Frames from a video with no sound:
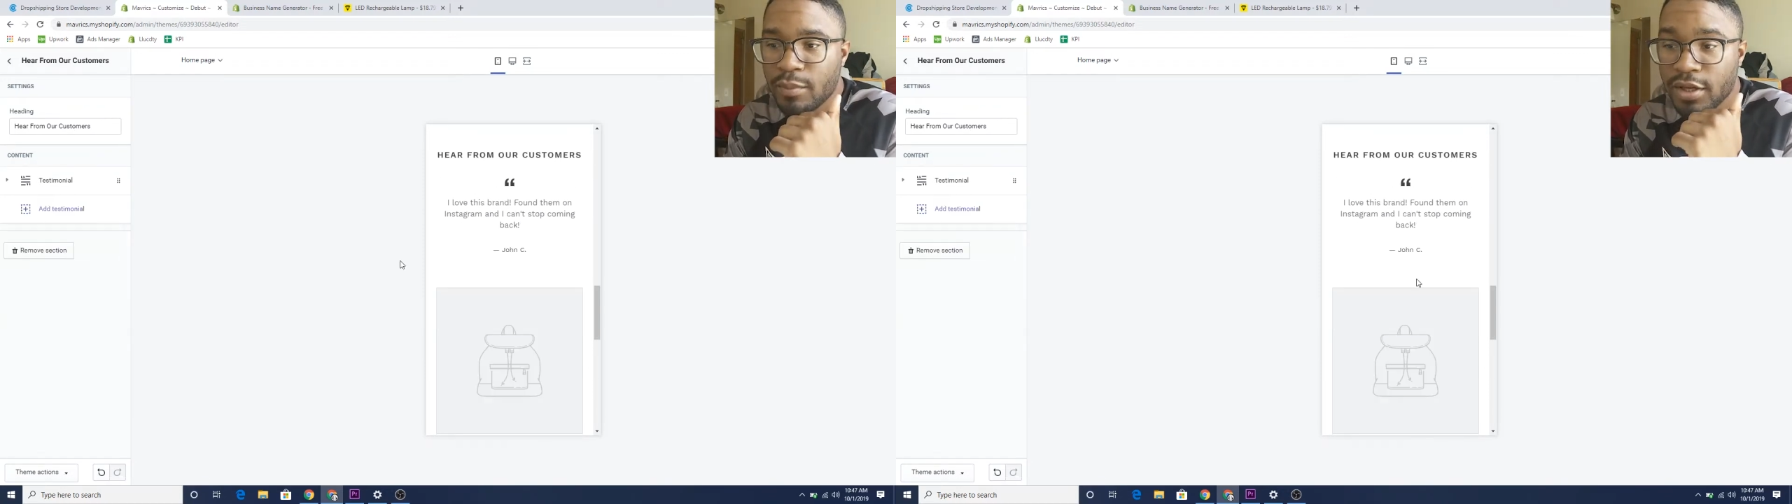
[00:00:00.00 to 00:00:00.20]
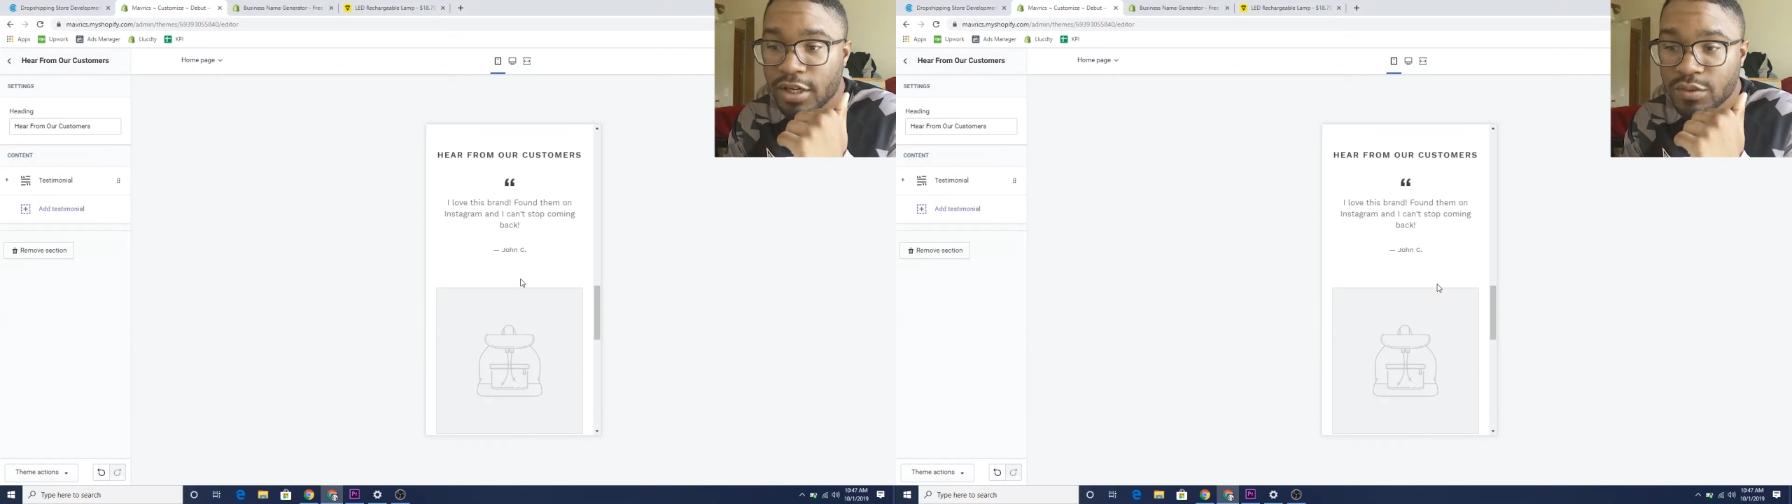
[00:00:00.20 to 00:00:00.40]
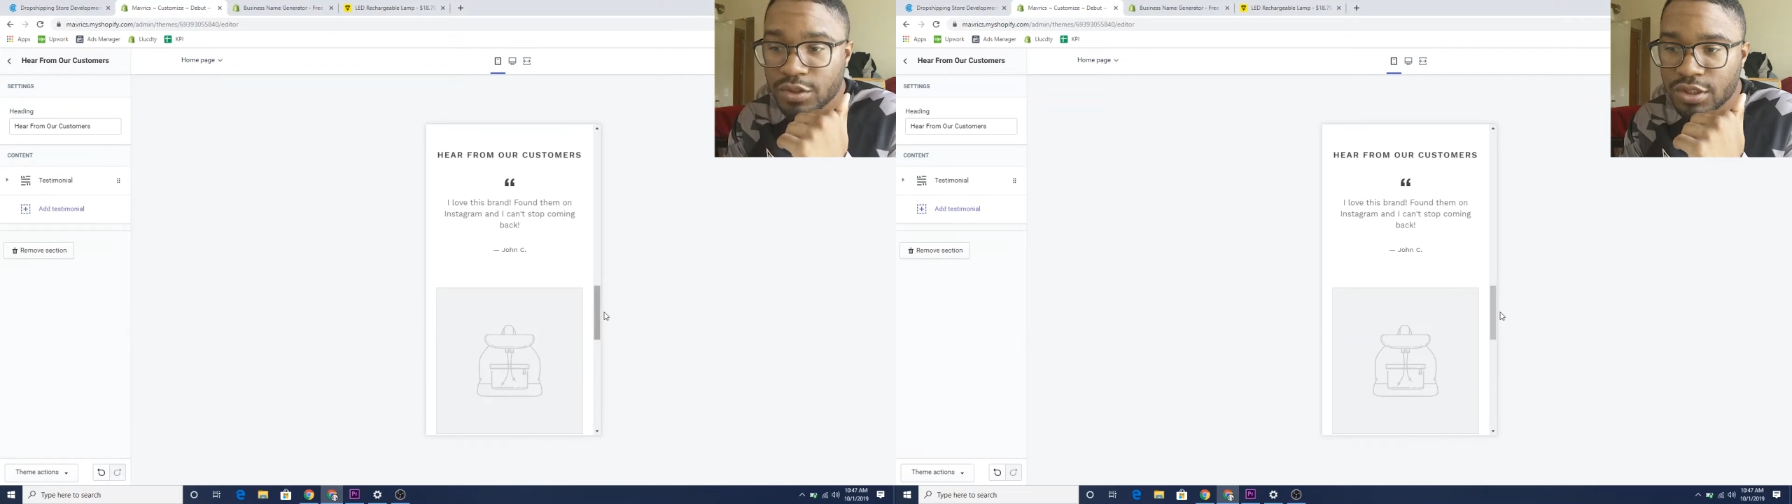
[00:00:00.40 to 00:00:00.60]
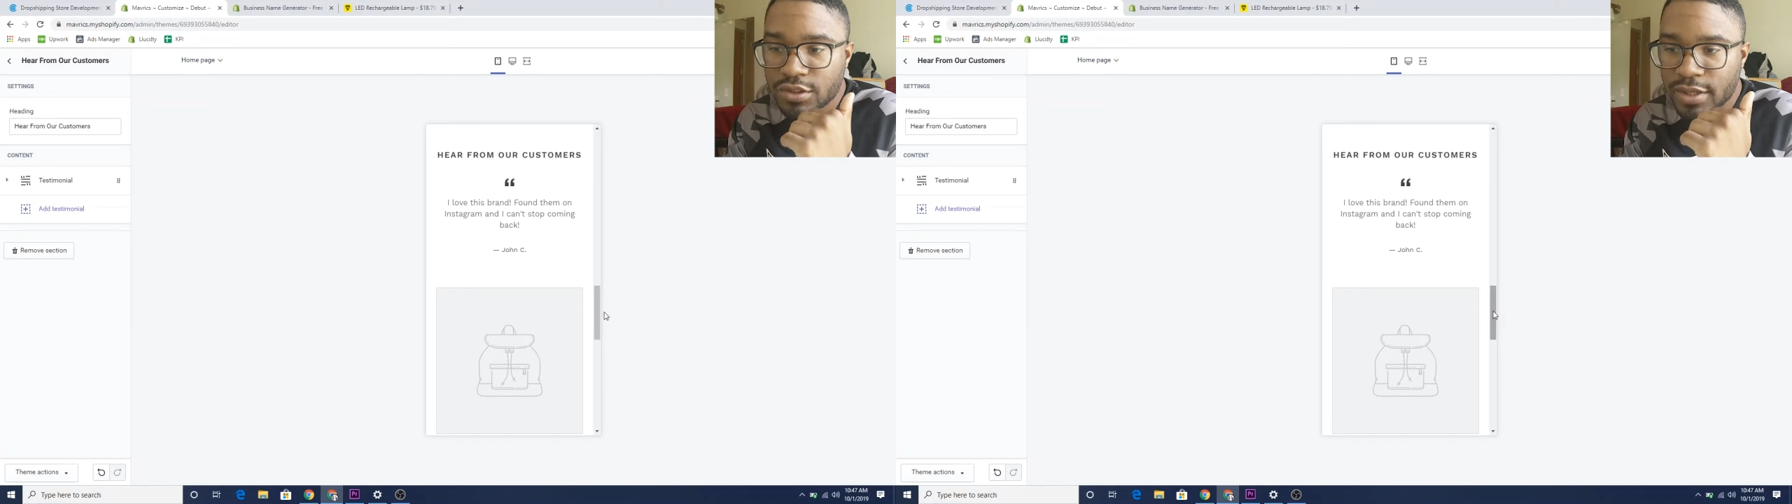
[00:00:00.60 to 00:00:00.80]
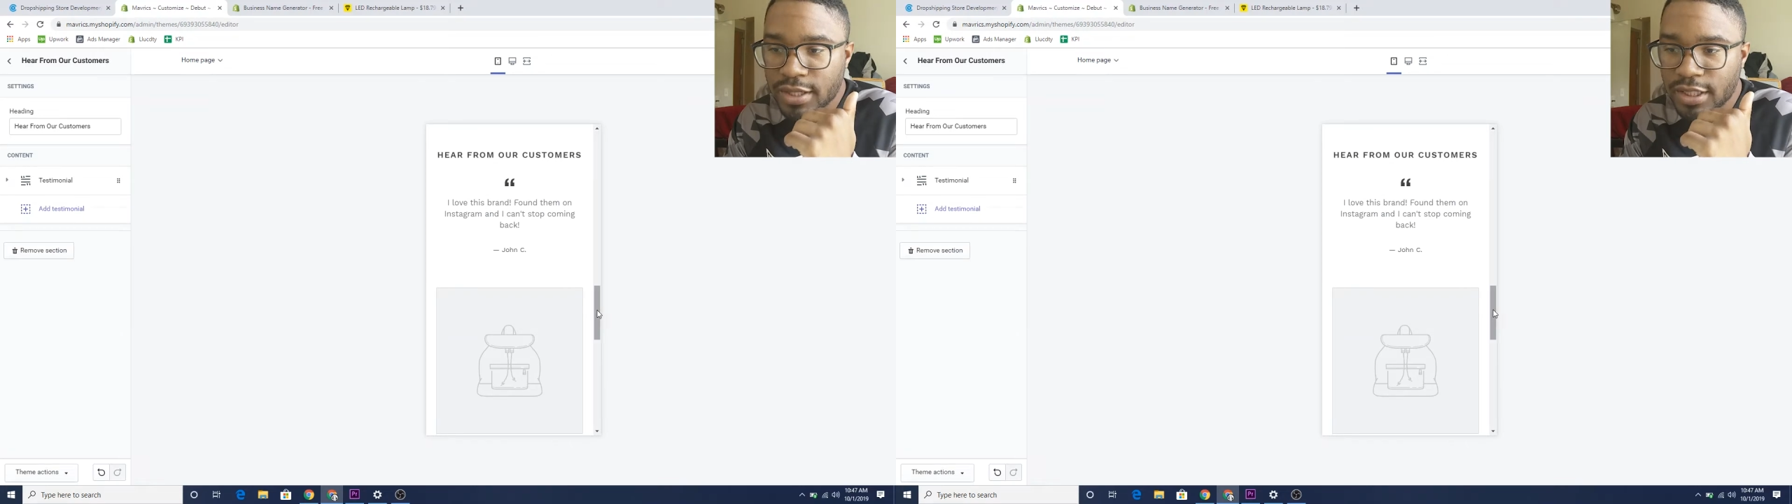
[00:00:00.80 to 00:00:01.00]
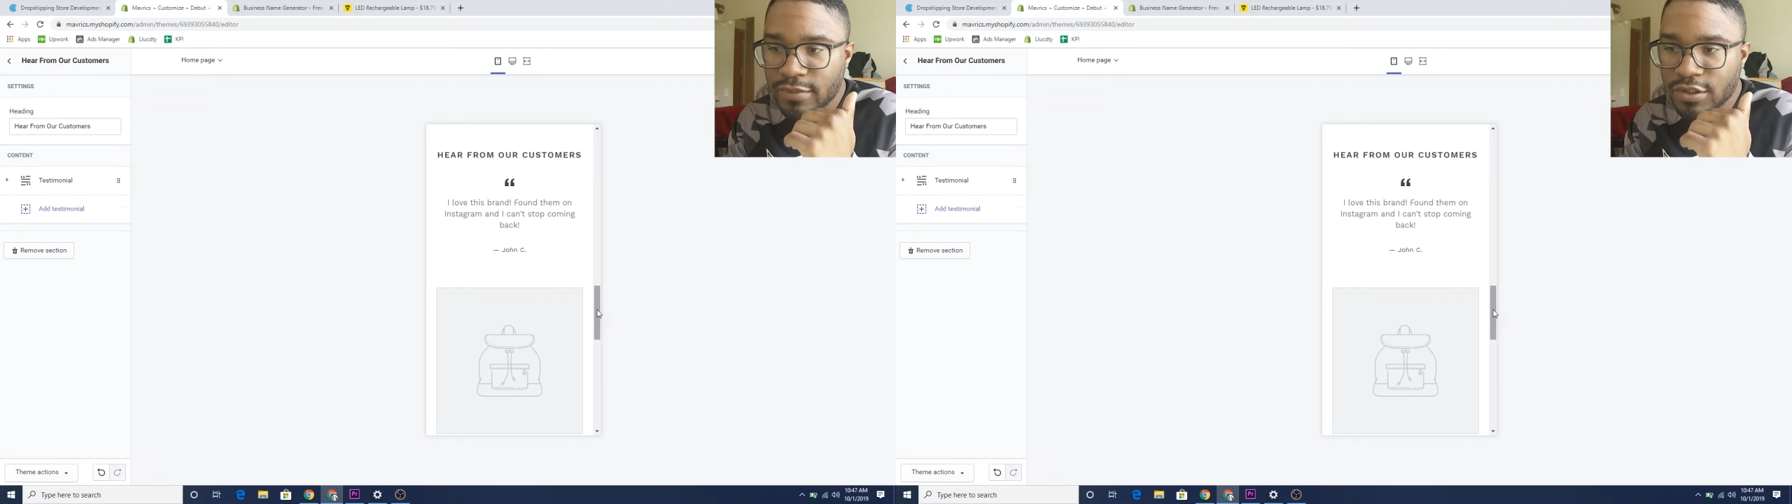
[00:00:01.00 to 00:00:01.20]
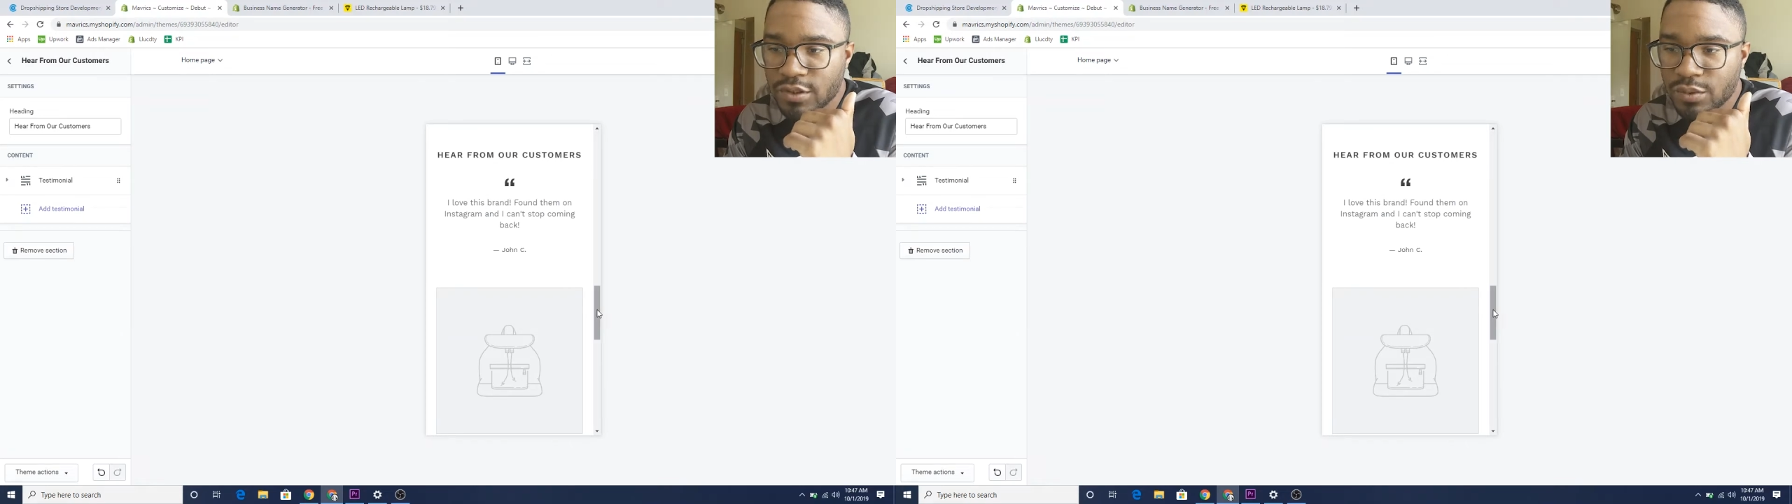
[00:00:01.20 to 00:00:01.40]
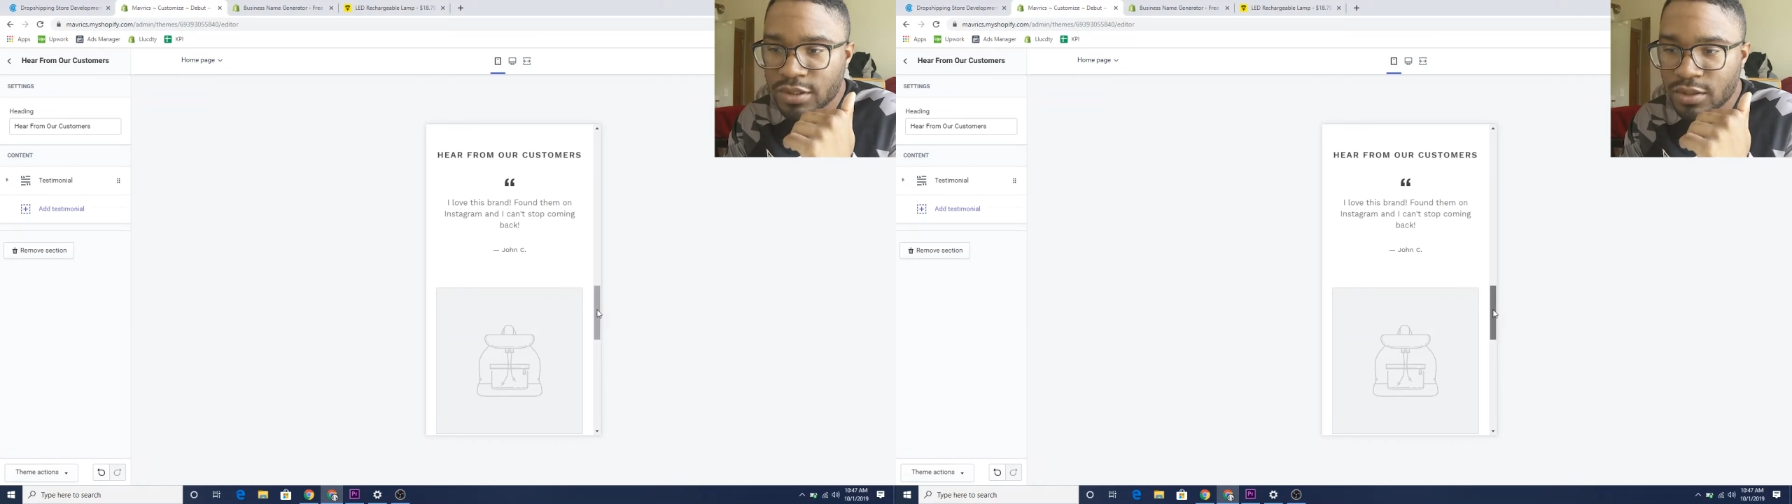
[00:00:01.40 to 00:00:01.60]
because we're just trying to keep this
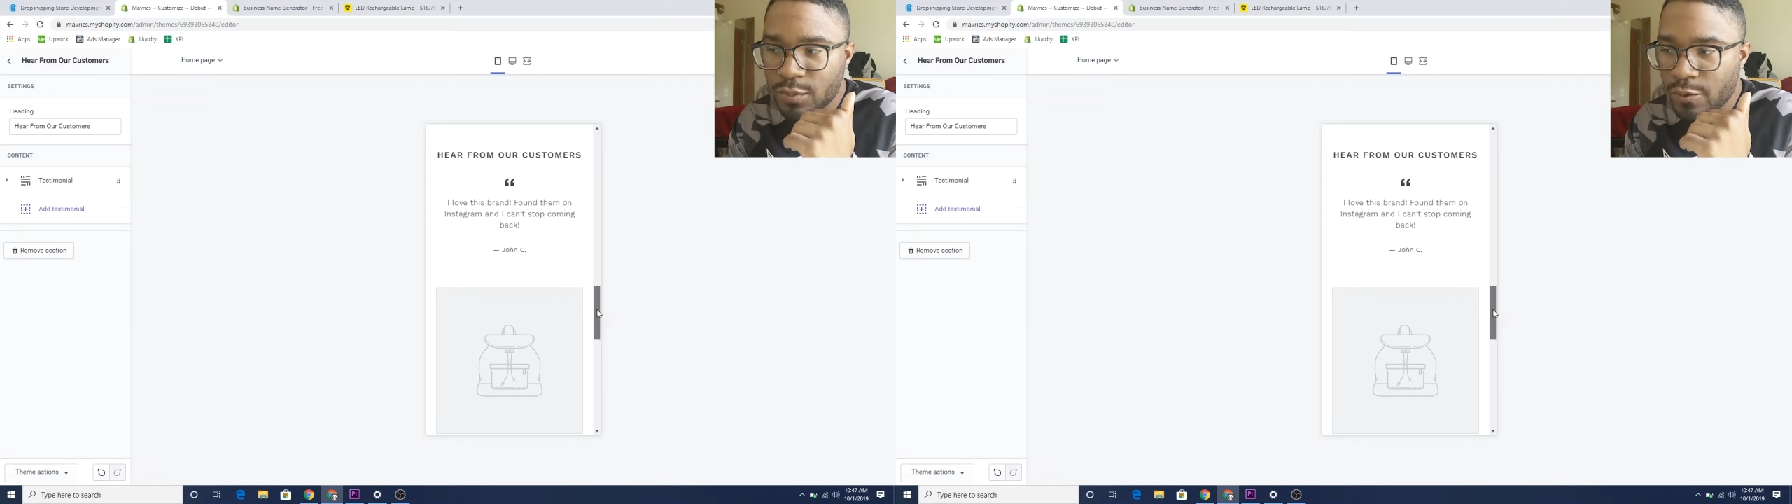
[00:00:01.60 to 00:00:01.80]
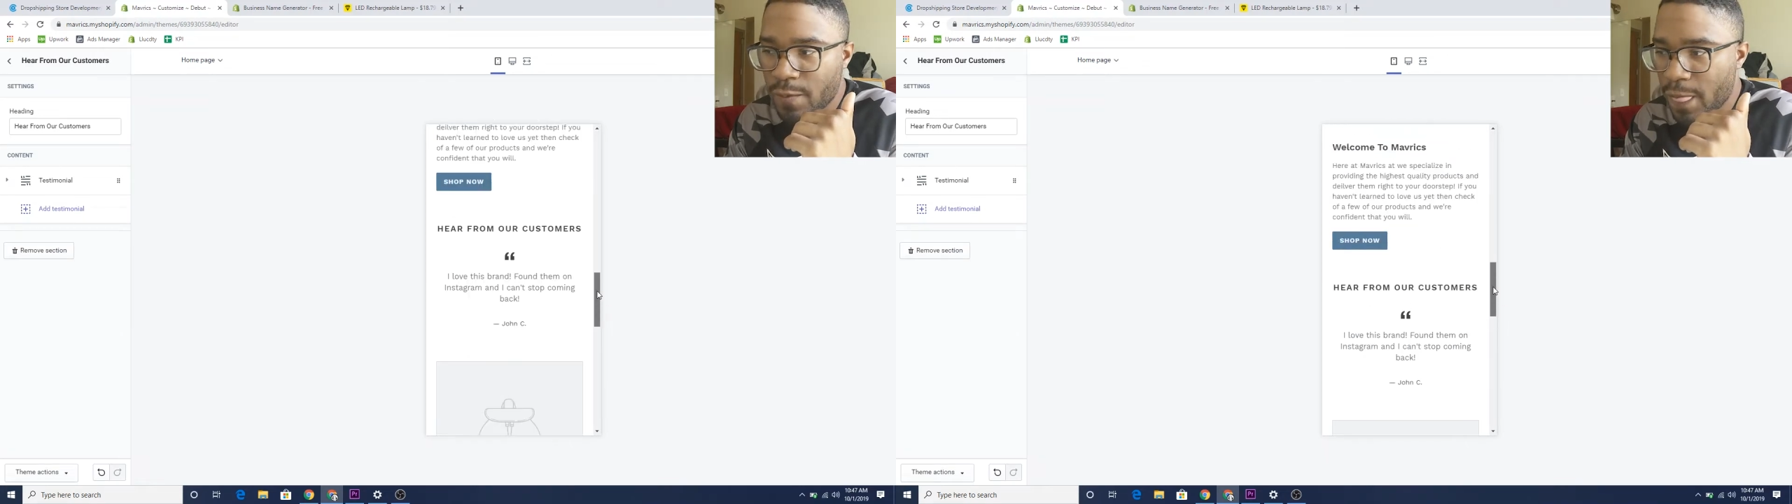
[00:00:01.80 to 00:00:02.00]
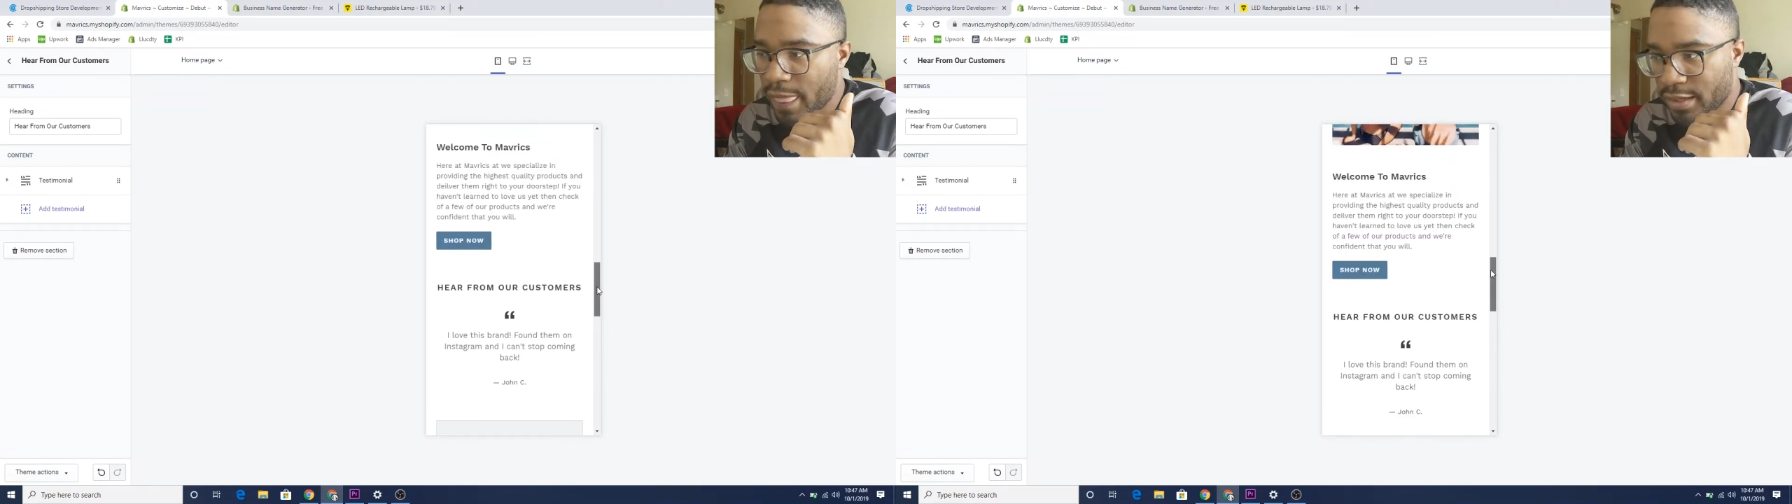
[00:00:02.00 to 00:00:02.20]
store simple.